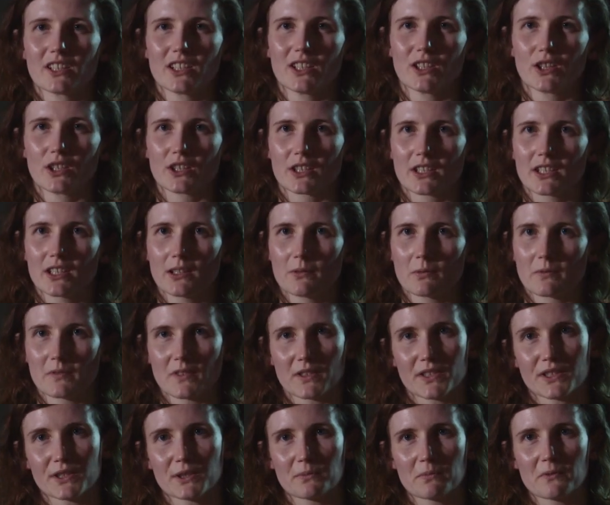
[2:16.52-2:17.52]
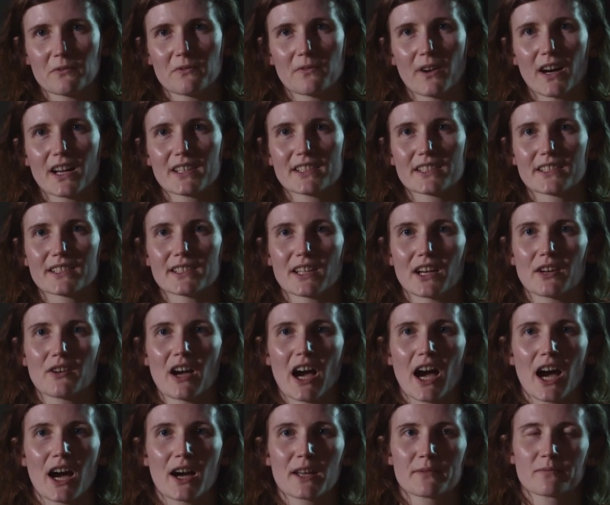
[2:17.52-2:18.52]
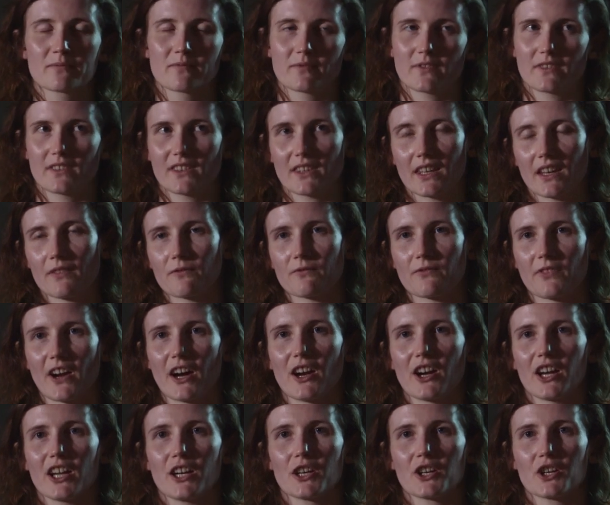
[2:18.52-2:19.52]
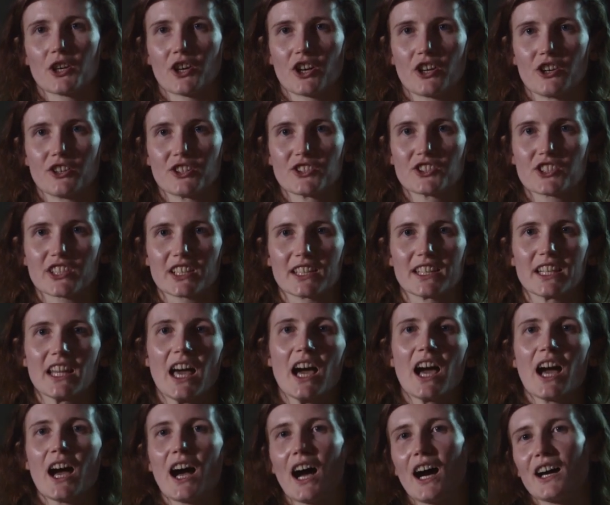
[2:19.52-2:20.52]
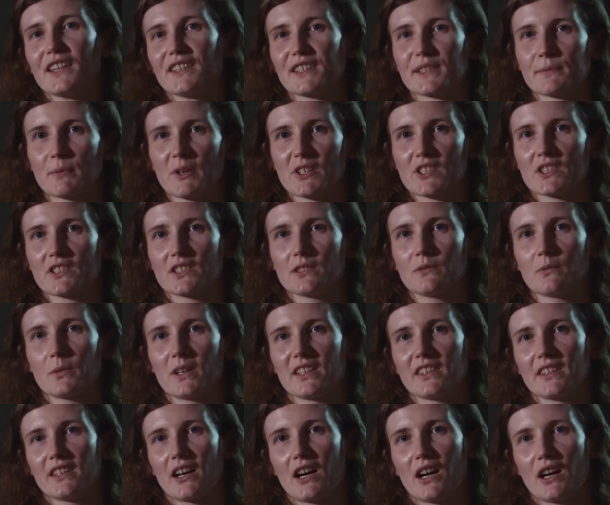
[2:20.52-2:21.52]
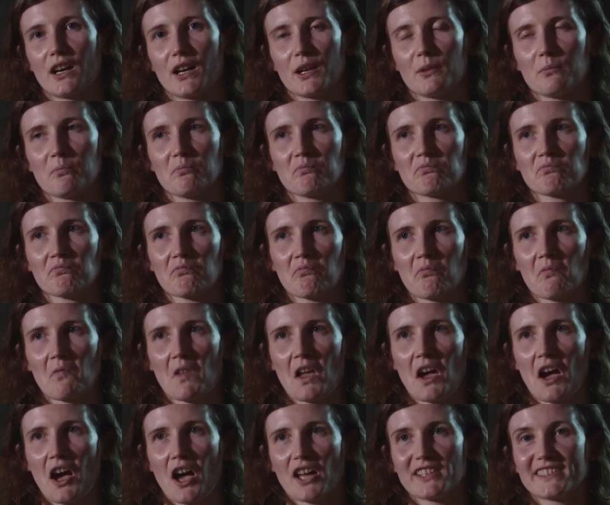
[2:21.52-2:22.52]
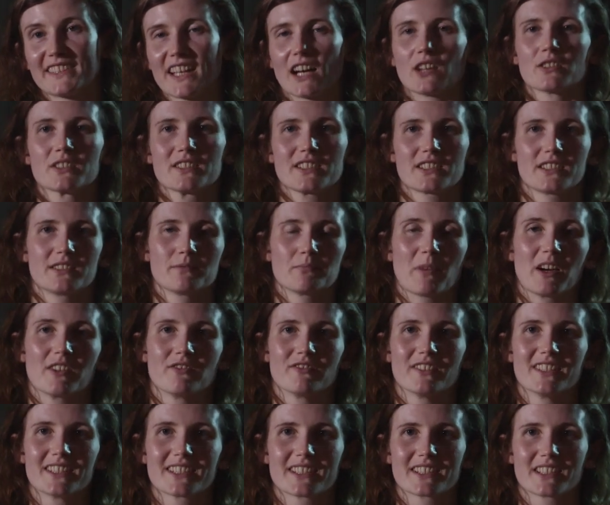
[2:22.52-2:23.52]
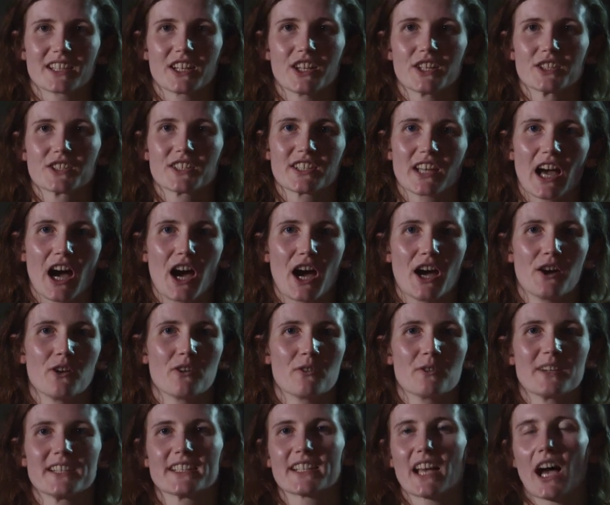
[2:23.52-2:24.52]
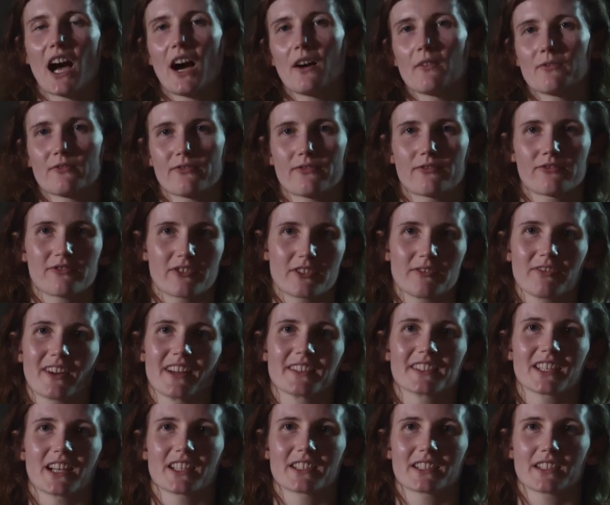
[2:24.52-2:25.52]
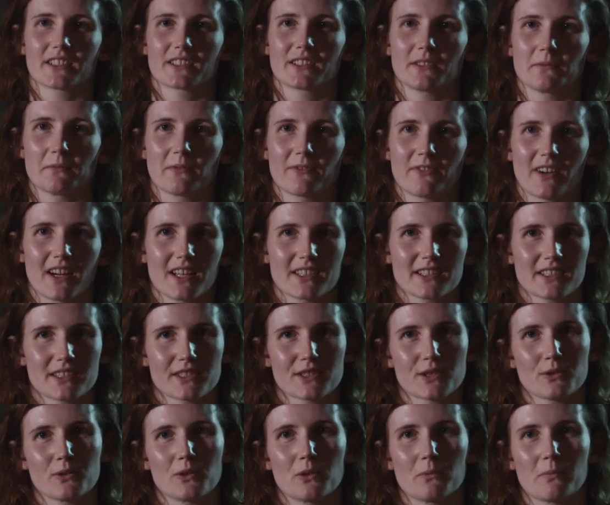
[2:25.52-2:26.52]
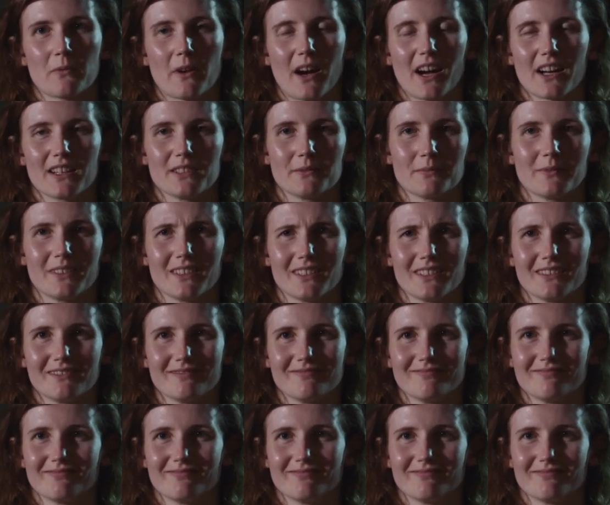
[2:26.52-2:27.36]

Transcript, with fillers: really lucky with the supervisors I've had. They're very encouraging, and especially when I'm doubting my research, I always have three fantastic supervisors who are behind me.